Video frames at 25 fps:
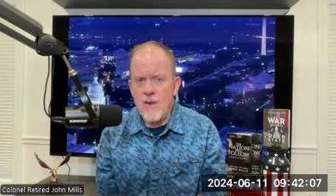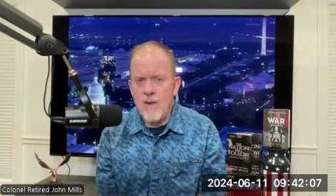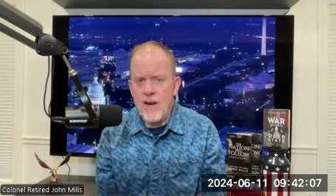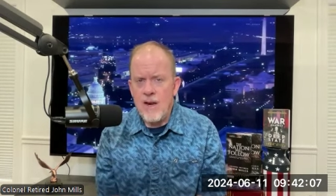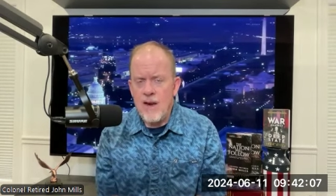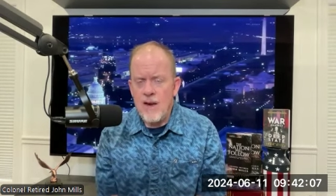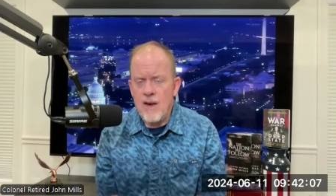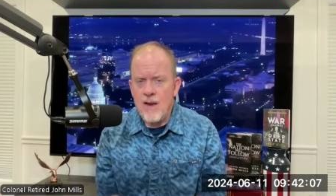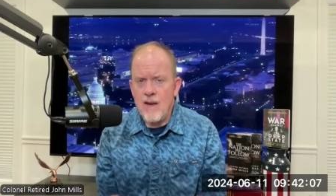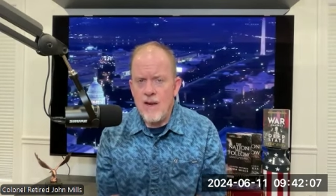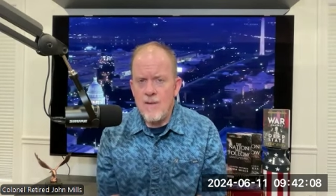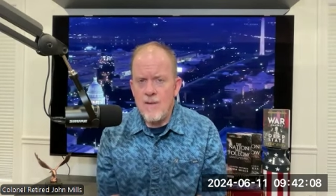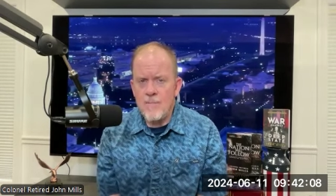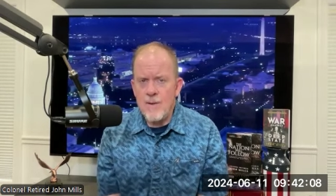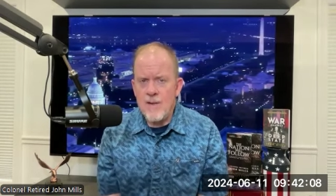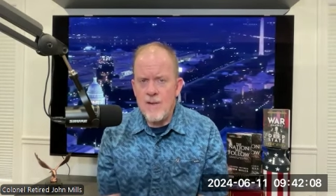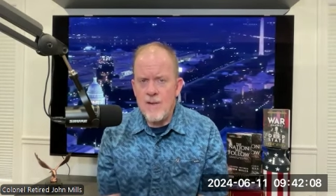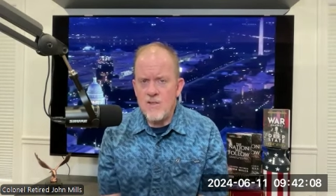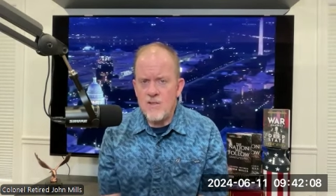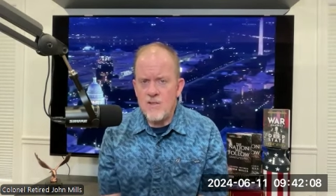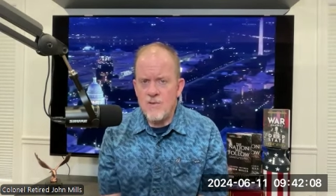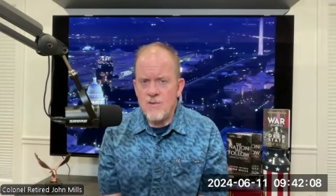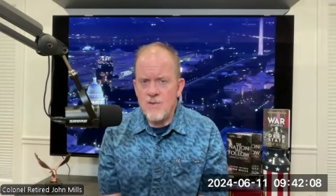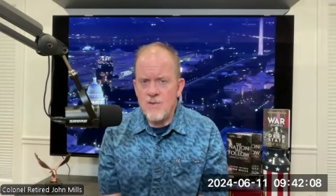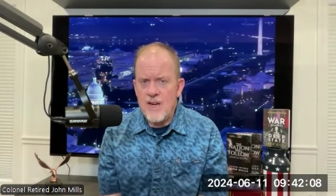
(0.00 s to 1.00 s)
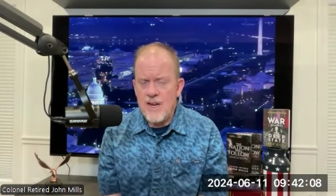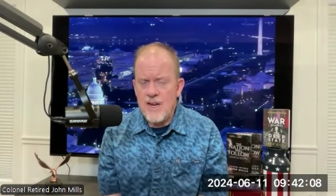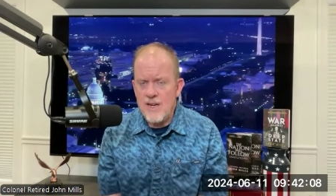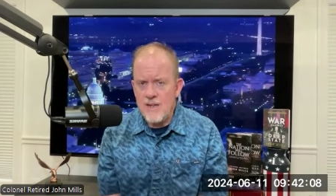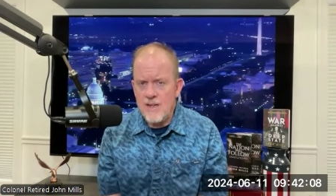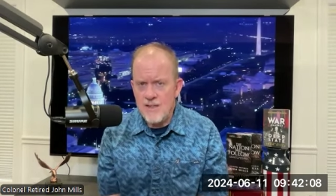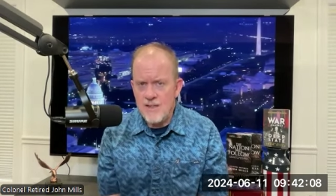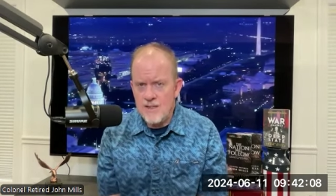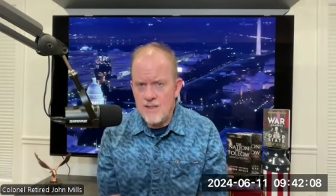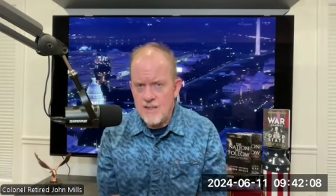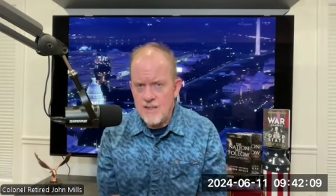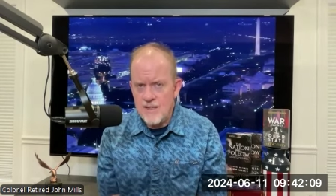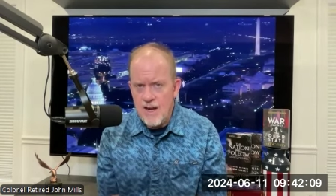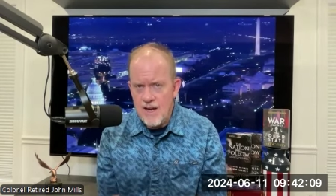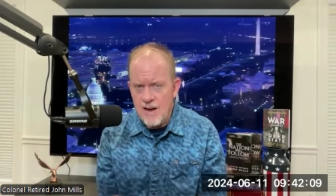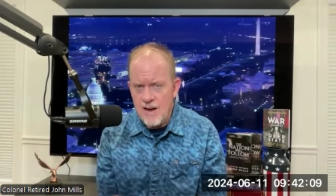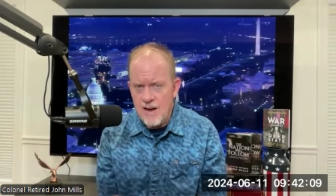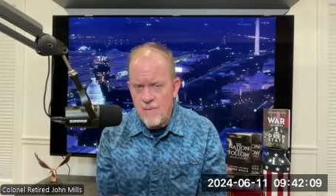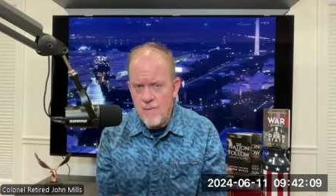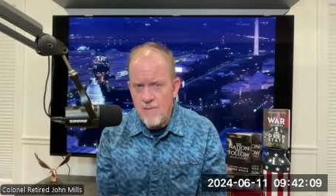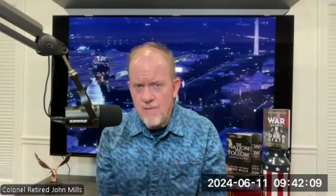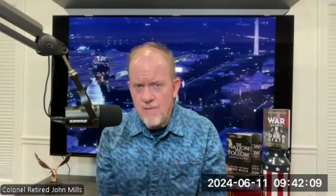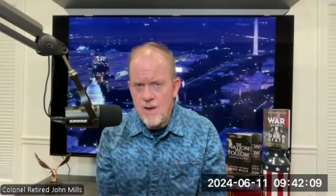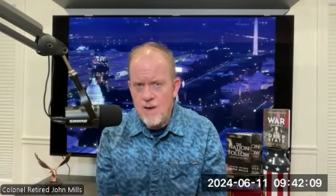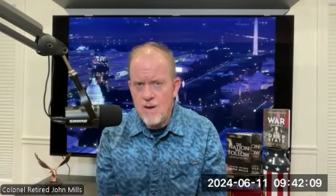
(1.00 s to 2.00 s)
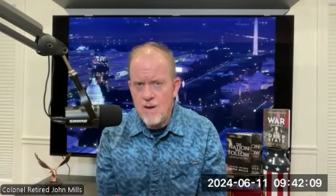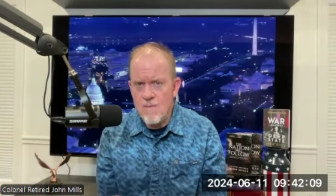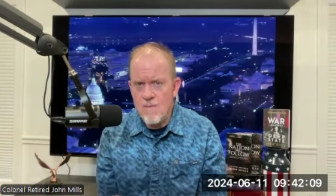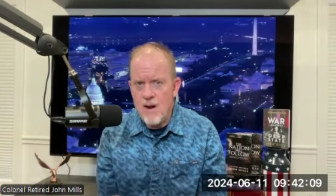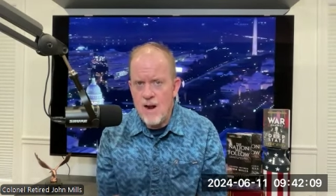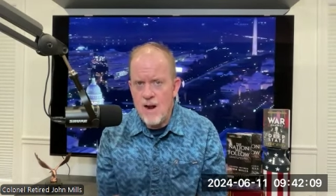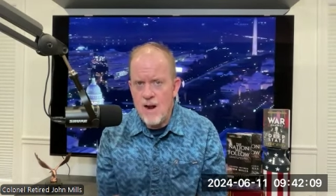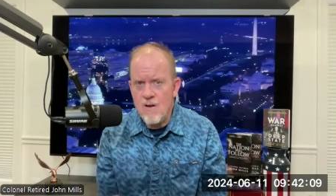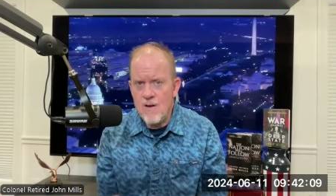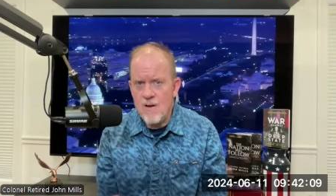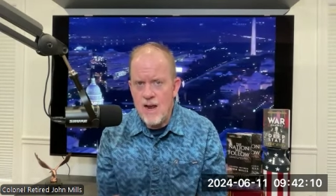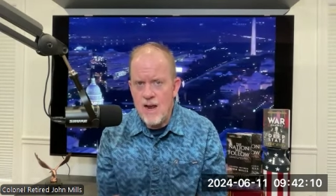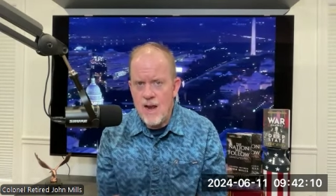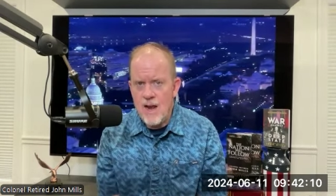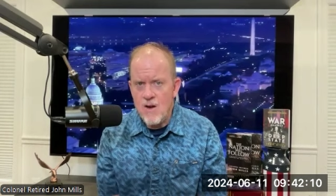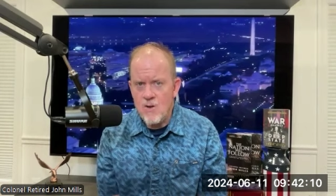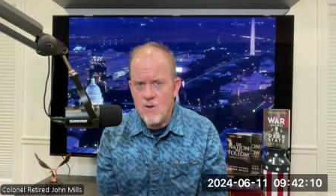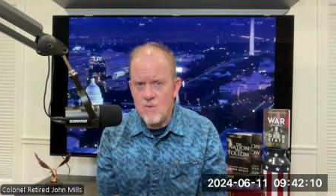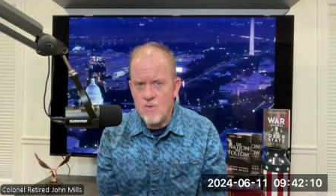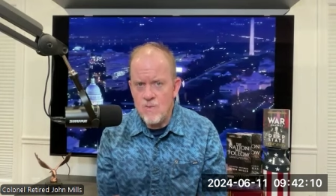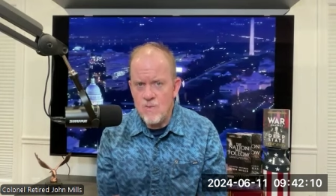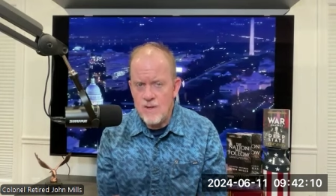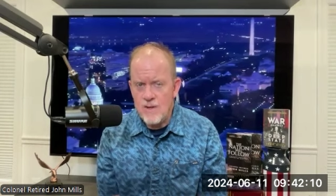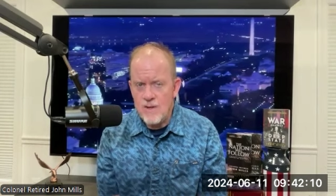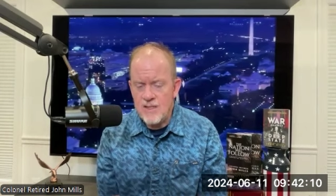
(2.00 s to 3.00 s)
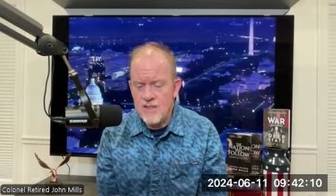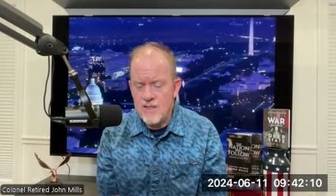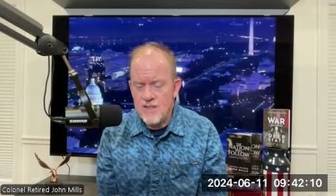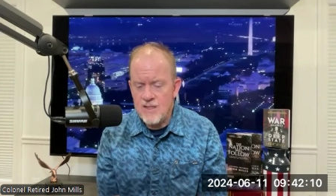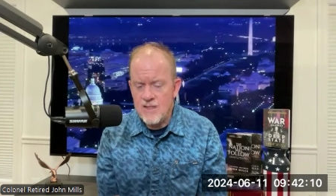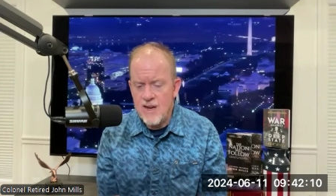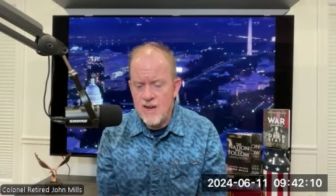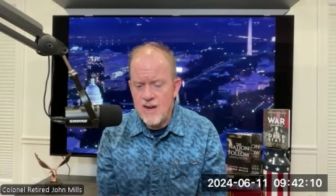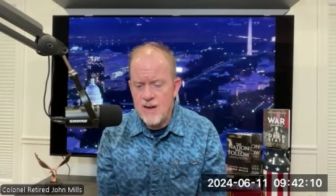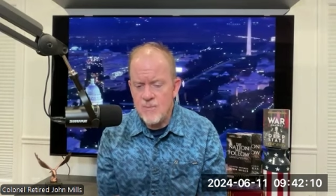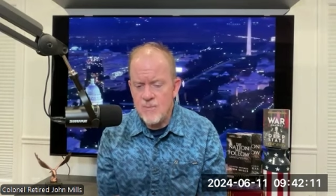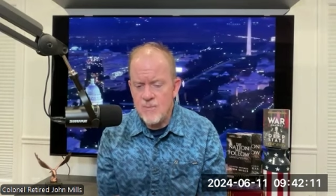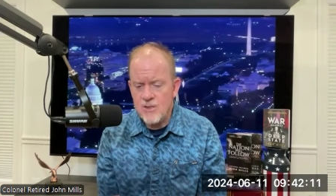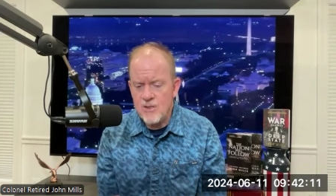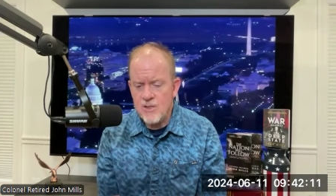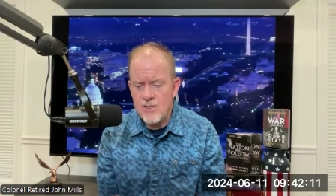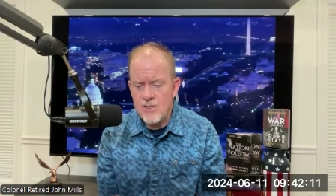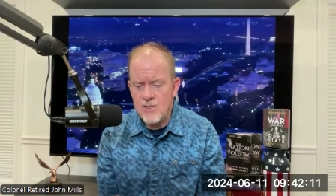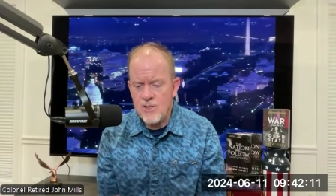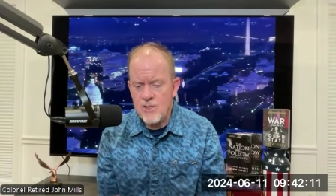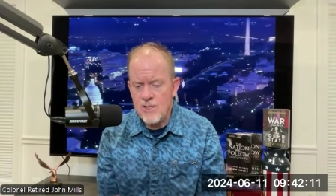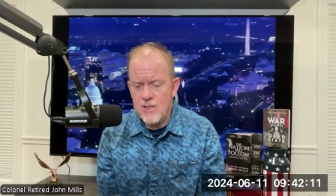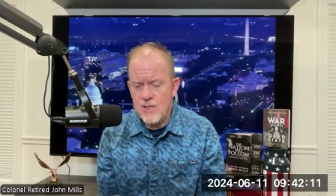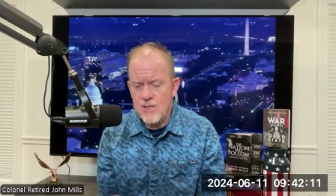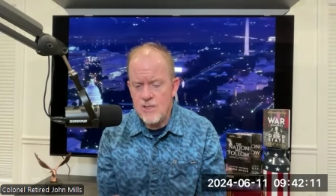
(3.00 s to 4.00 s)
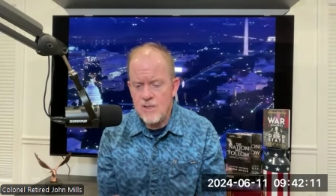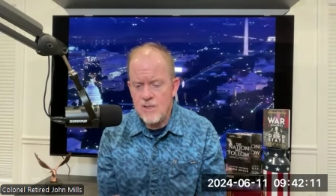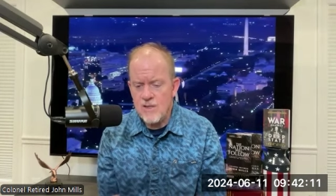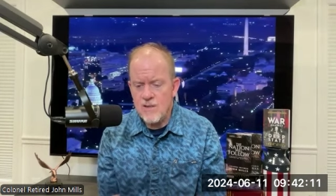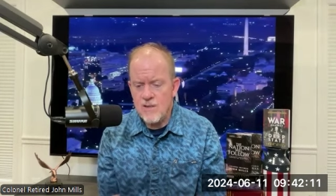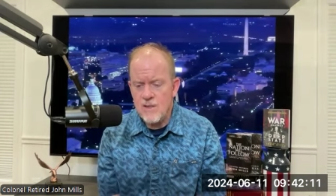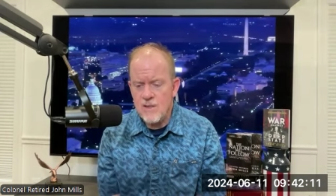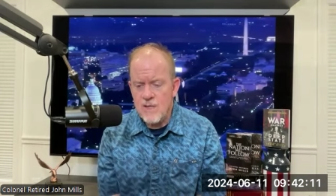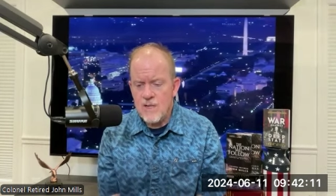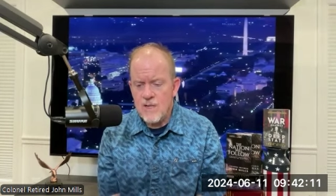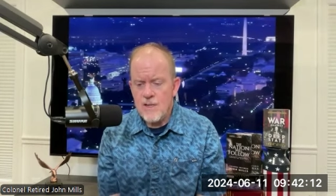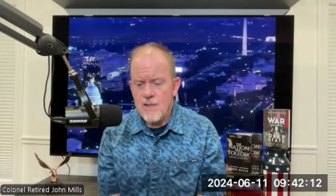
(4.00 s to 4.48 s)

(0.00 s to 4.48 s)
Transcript: and Pennsylvanians got to figure out how to reestablish uh,